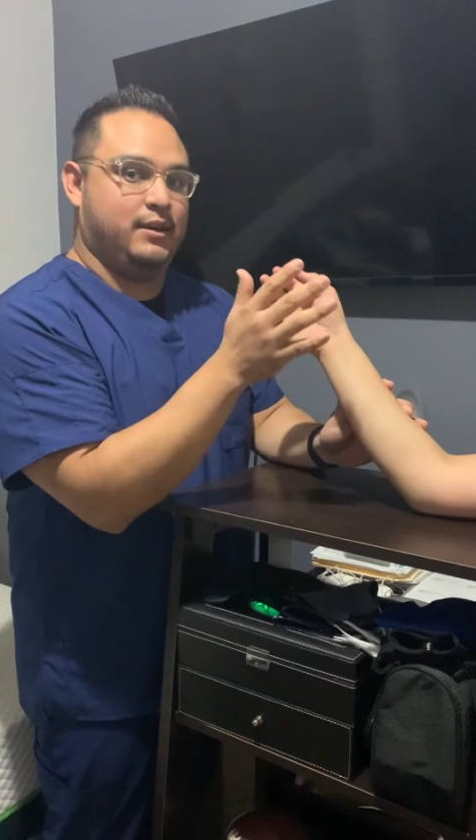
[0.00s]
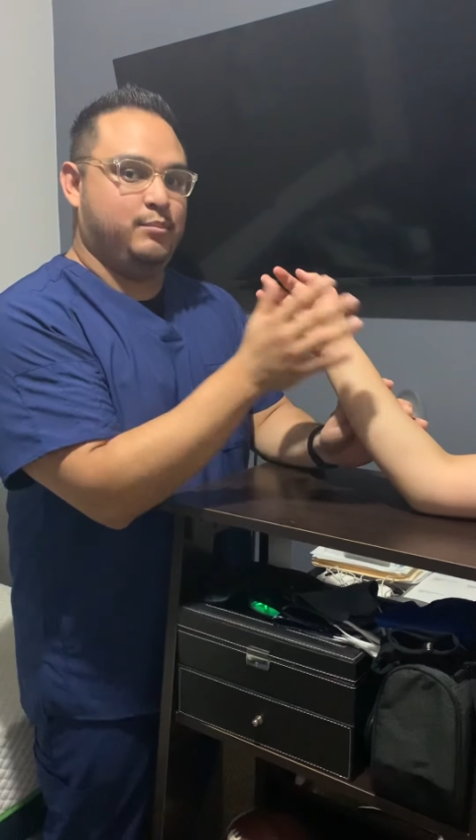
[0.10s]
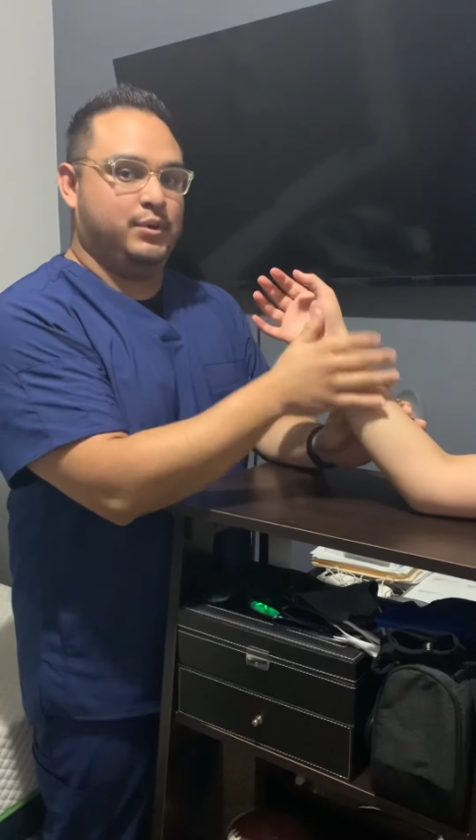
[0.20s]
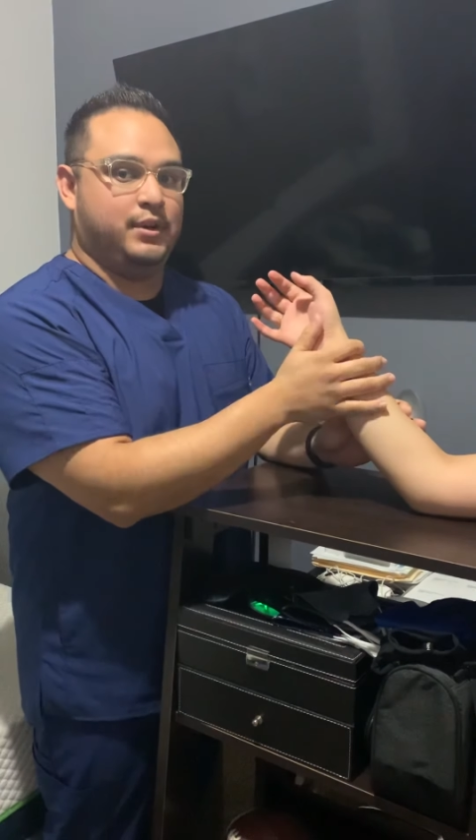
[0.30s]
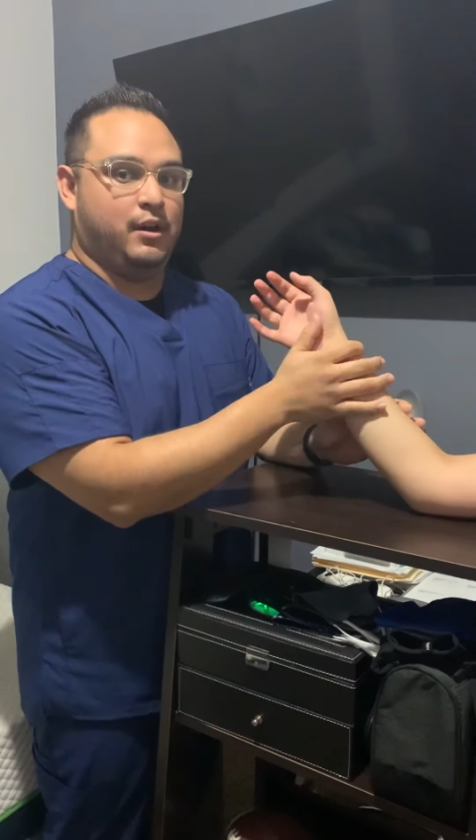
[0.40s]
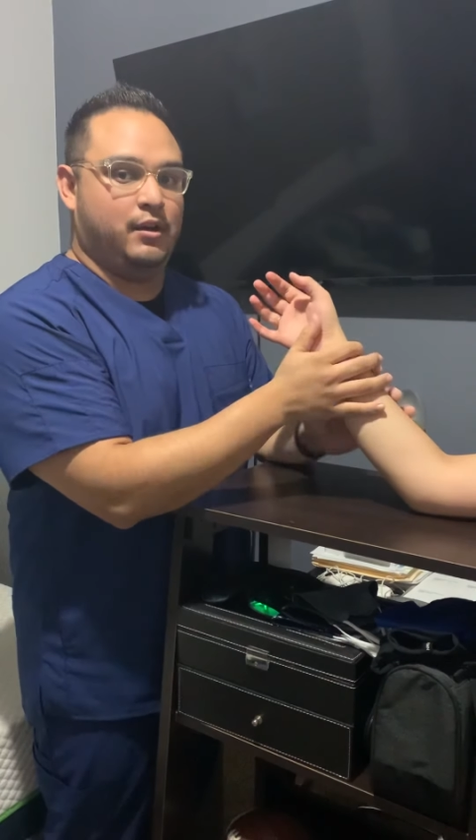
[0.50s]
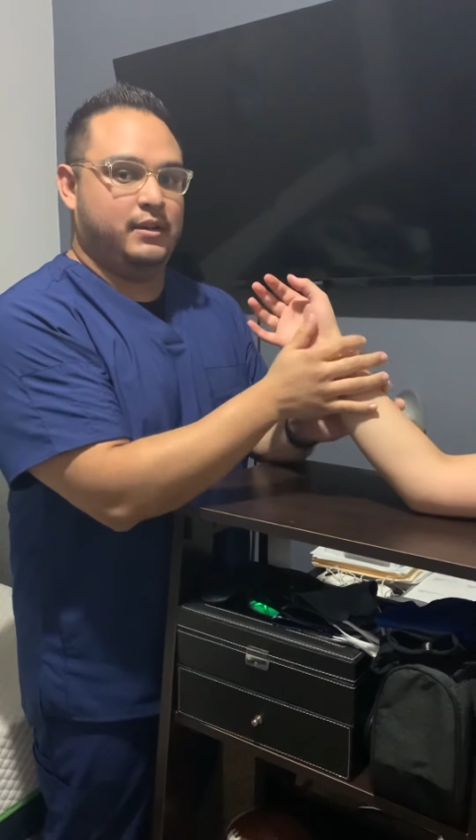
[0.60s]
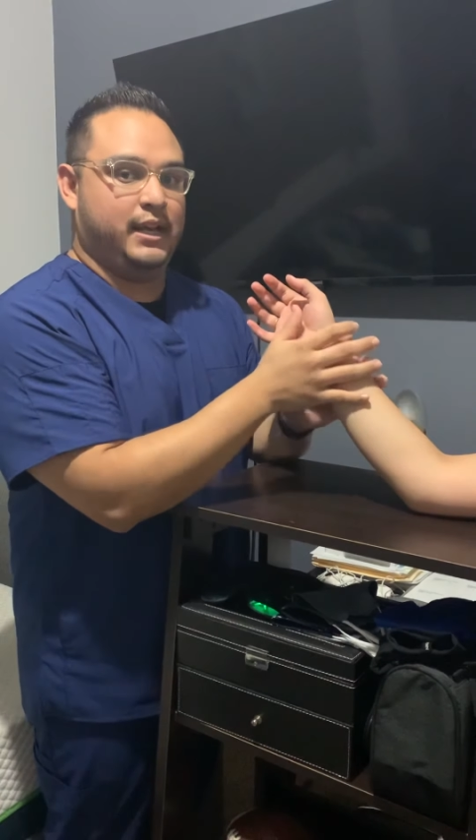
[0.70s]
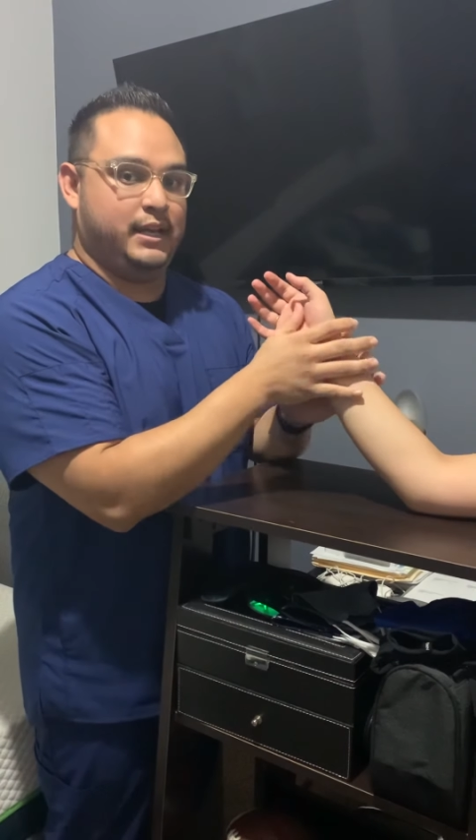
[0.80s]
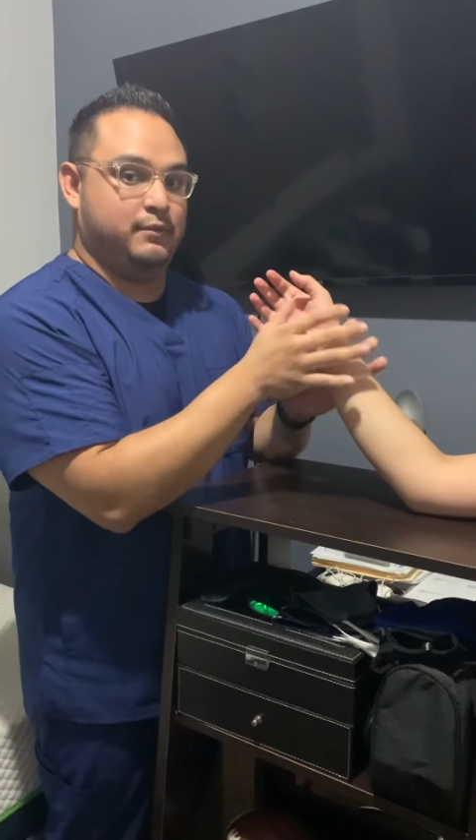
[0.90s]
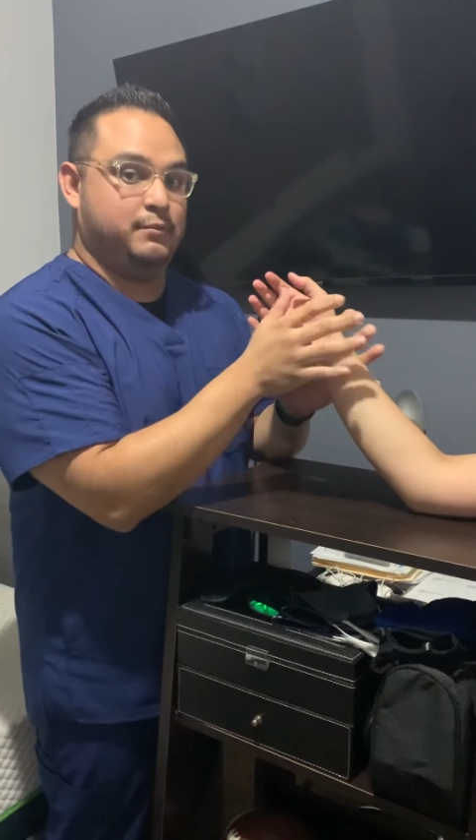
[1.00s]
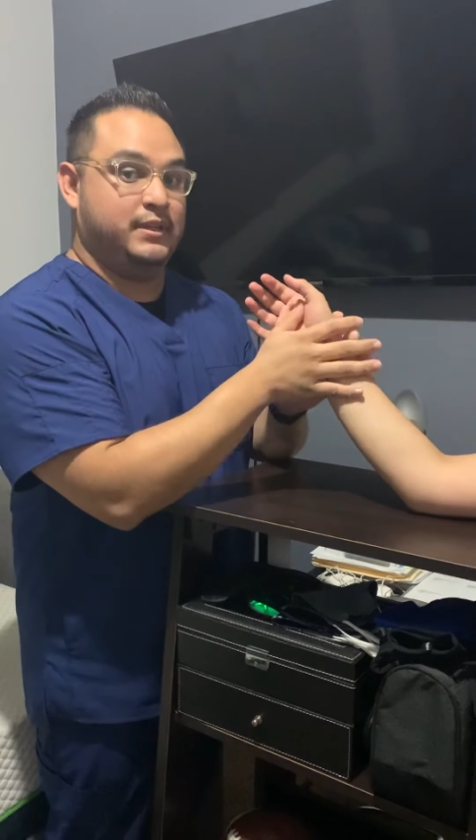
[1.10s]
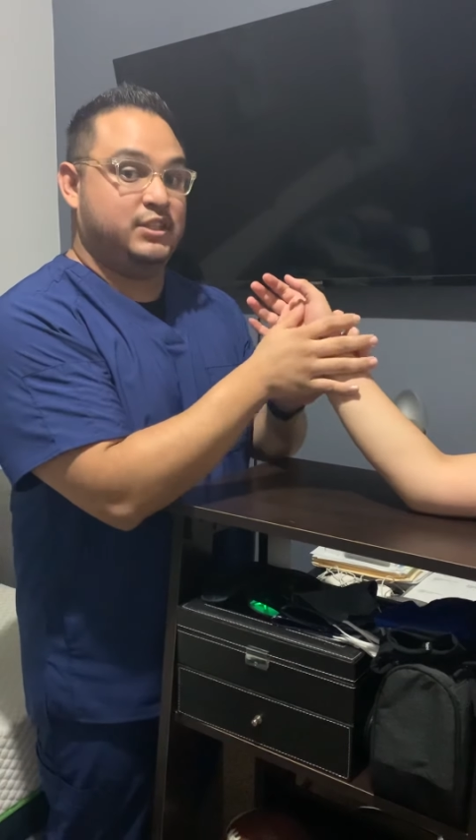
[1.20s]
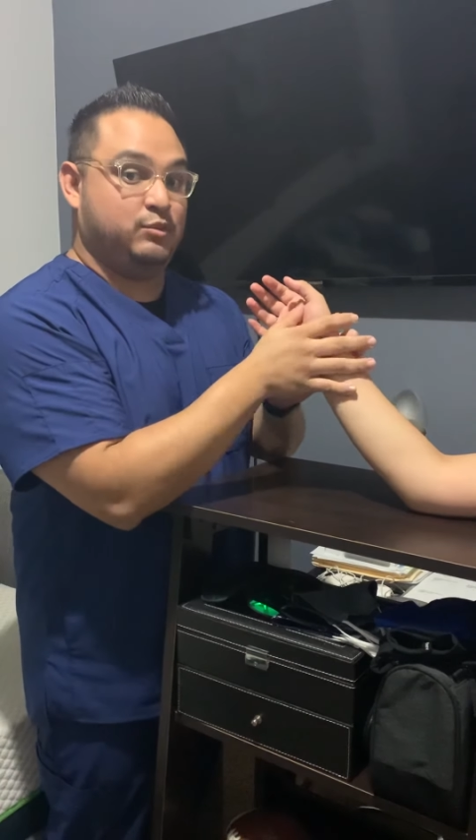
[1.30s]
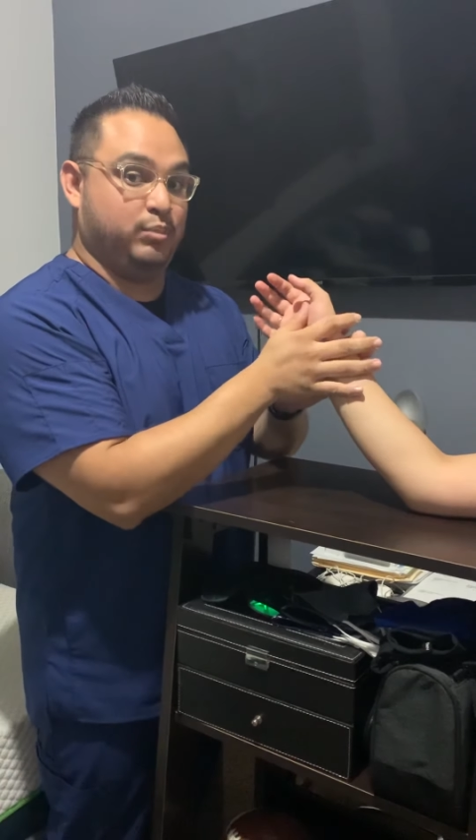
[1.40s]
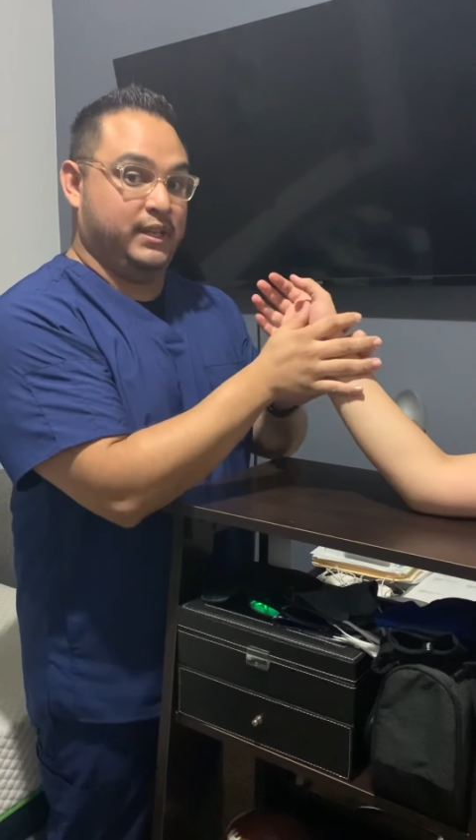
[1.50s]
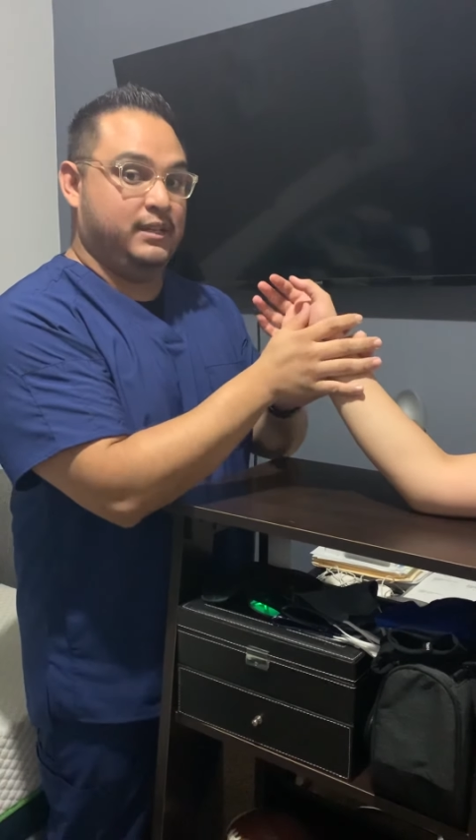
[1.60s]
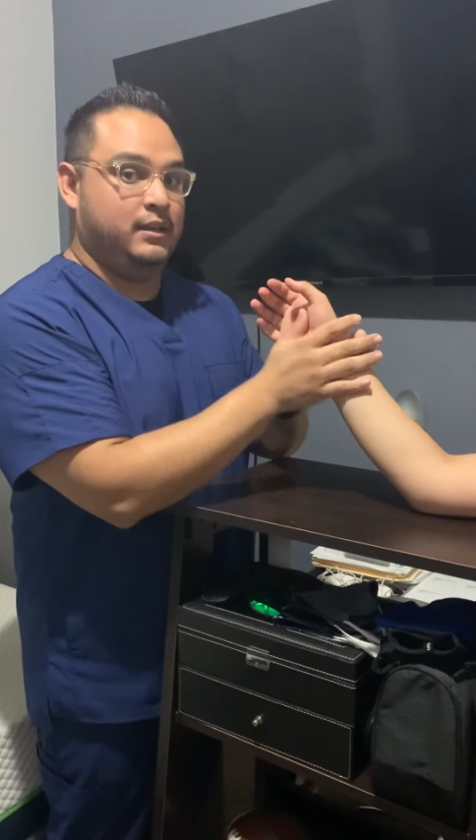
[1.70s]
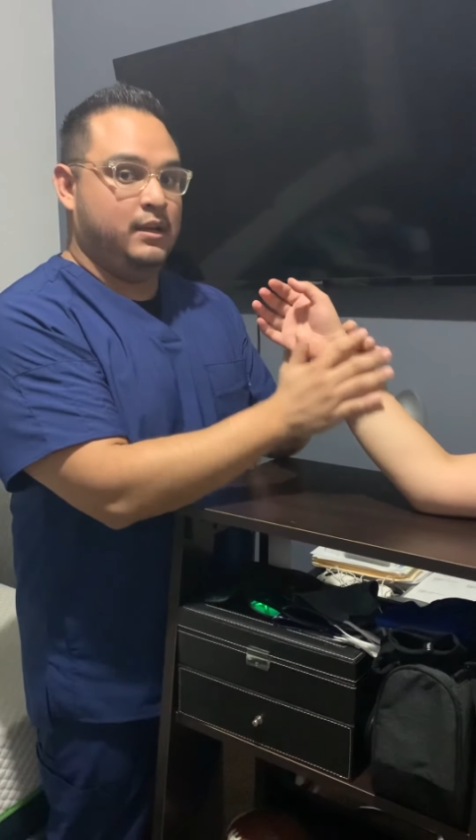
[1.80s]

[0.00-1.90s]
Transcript: put on a wrist splint.